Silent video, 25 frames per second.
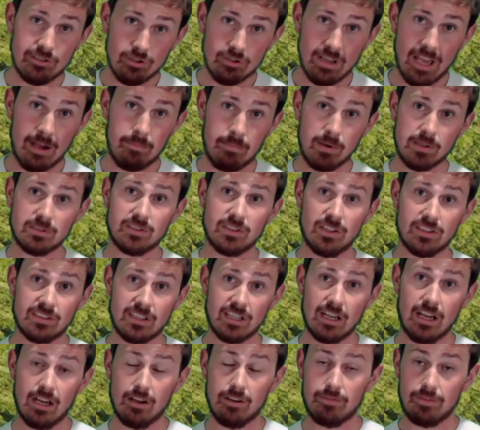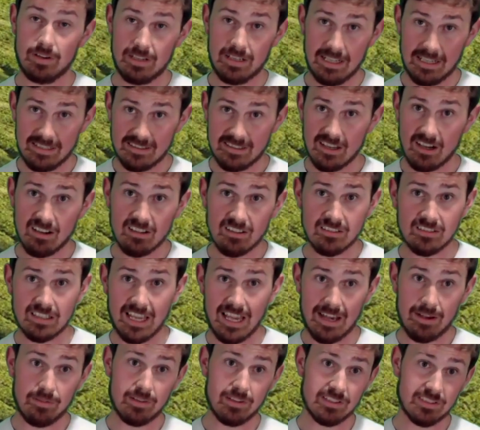took out most of the turf and they dug
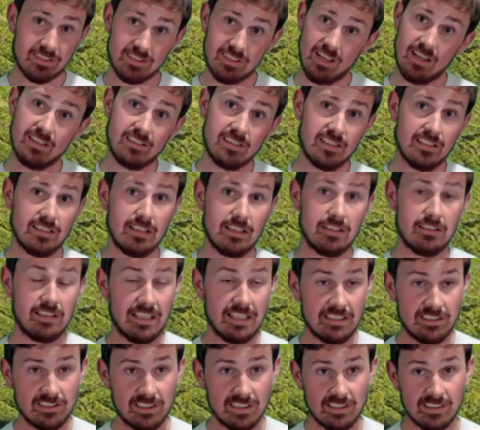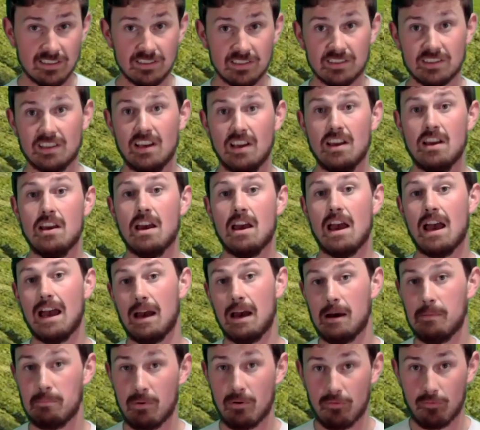down a certain distance
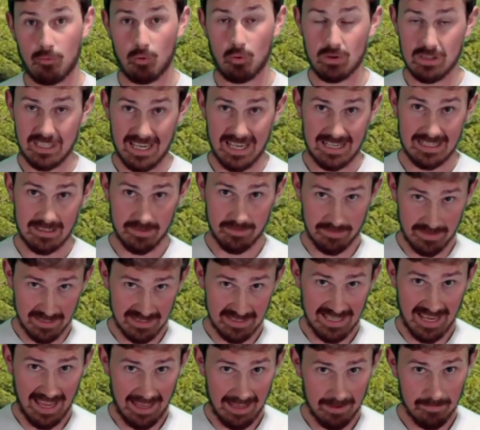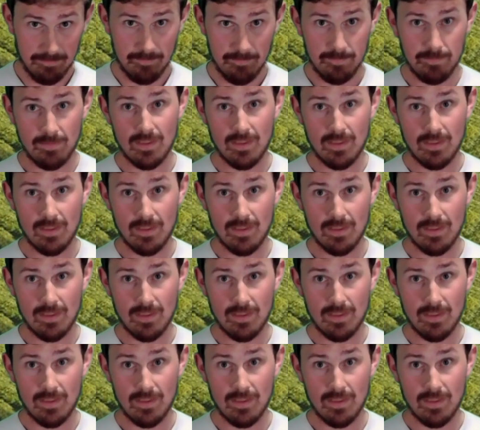before the end of the day.